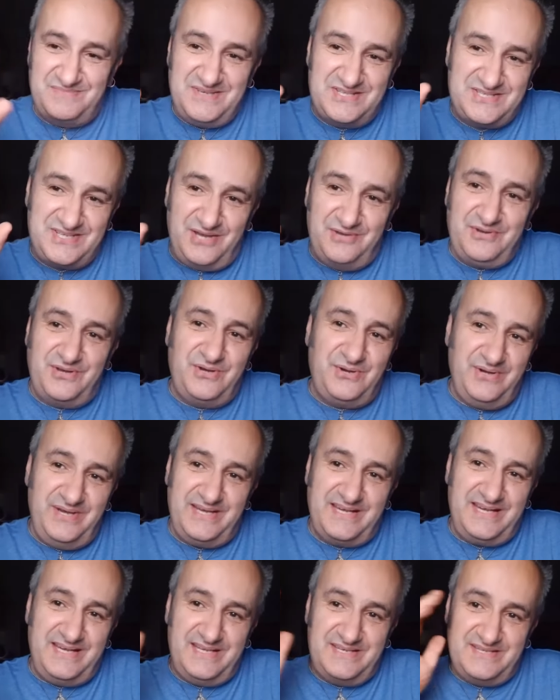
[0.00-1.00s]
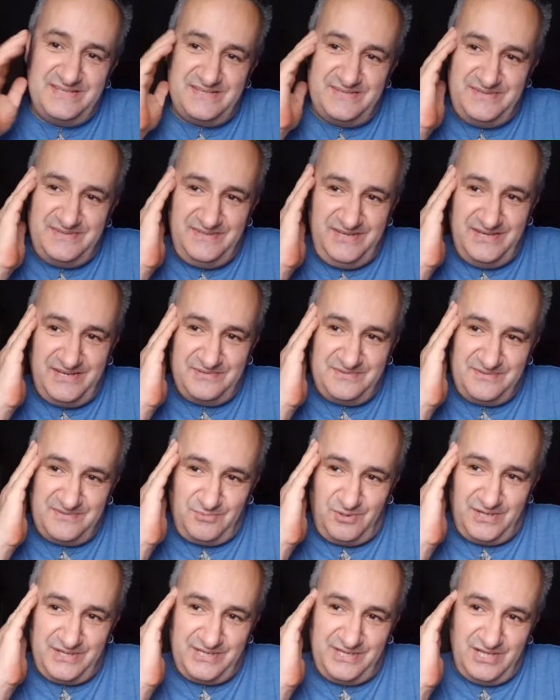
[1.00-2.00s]
They're so quick, and you know,
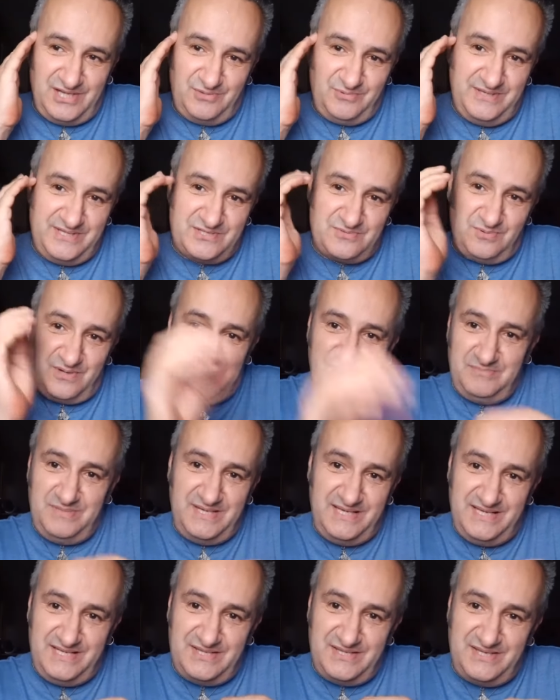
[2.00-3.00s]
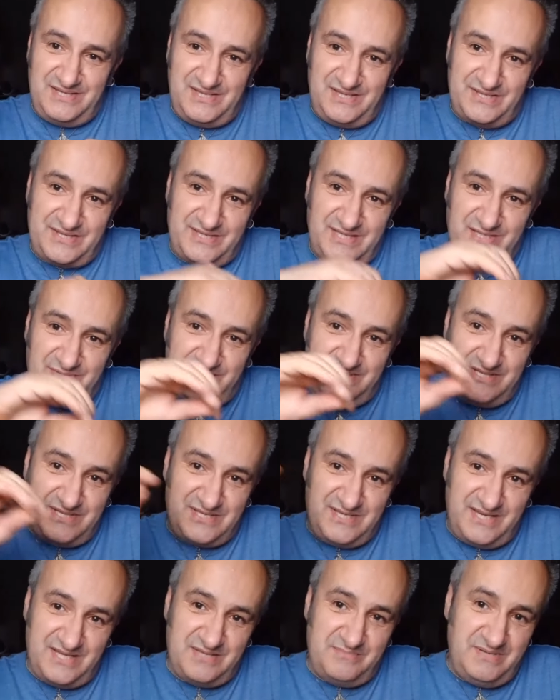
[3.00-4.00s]
one girl wins 1 minute, the other girl wins
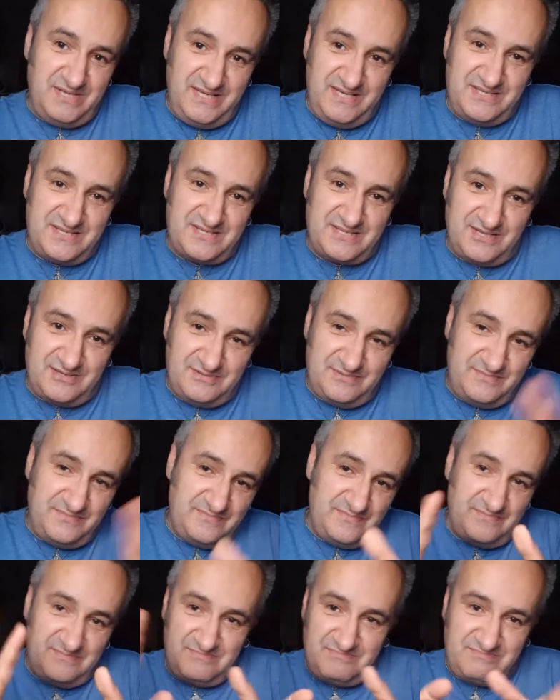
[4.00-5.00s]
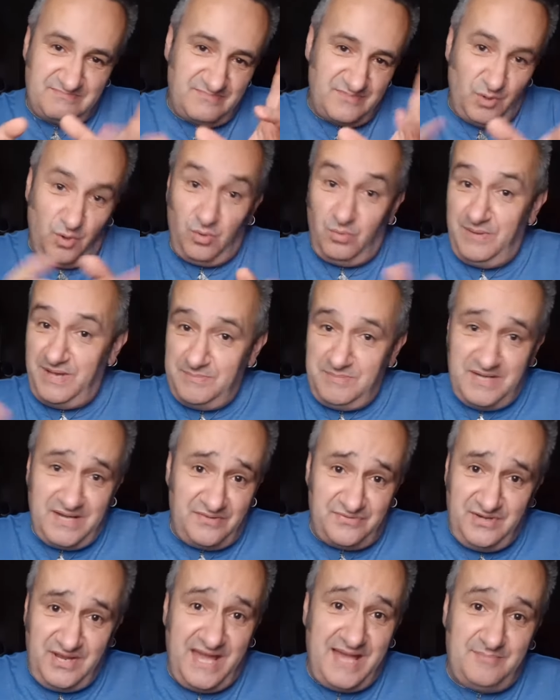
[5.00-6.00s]
the other minute. So. Or maybe
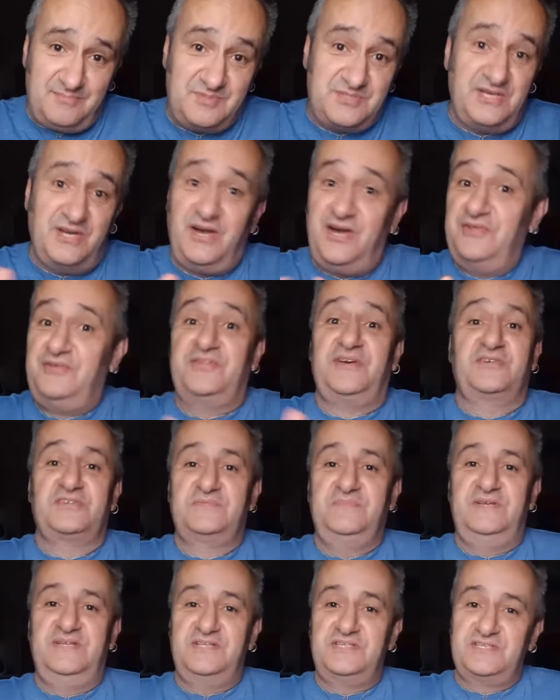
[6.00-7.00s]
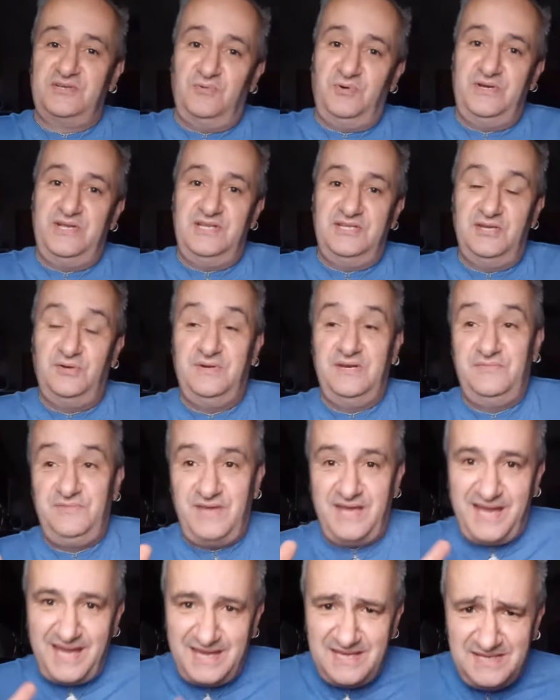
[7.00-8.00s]
nothing happens in either of those minutes. So what do you do? And if
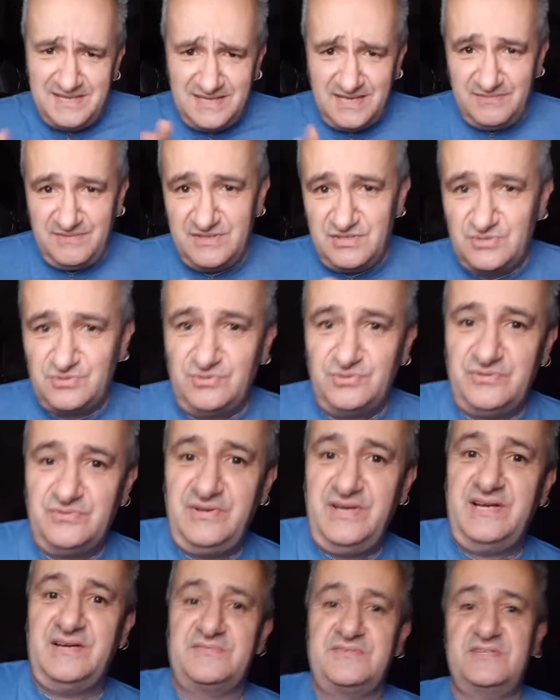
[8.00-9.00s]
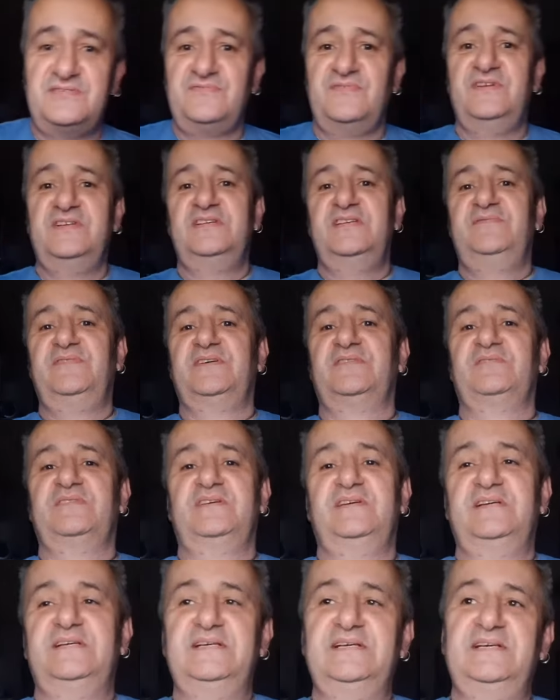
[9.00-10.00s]
you hate giving drawn rounds, it's really difficult
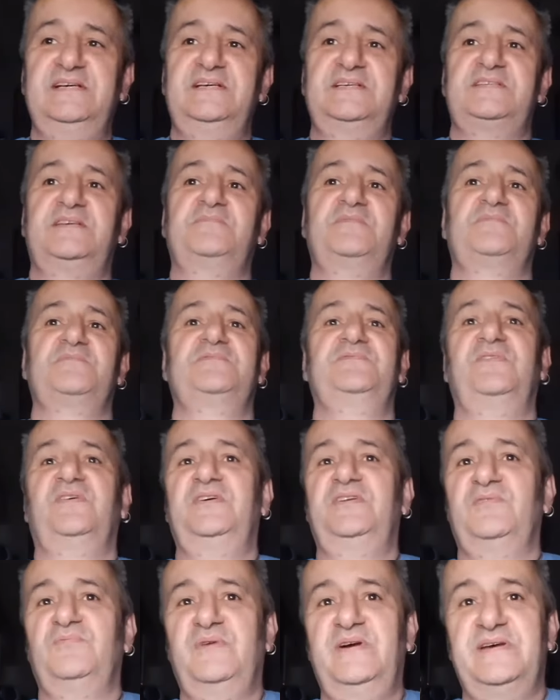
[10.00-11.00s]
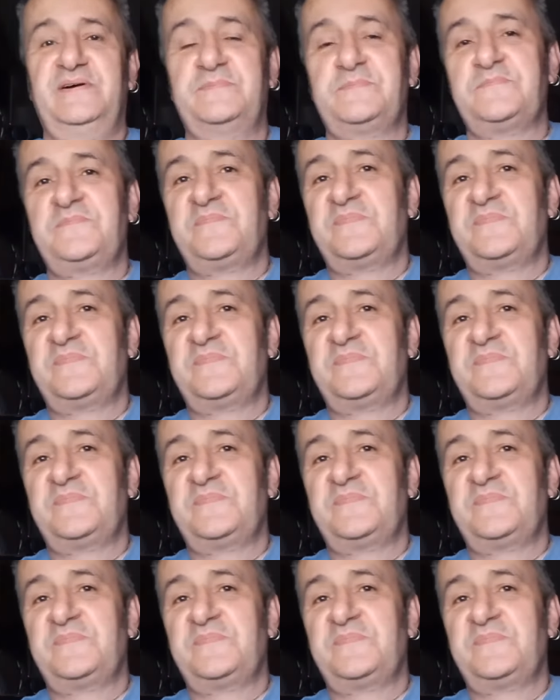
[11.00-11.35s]
to sometimes find a winner.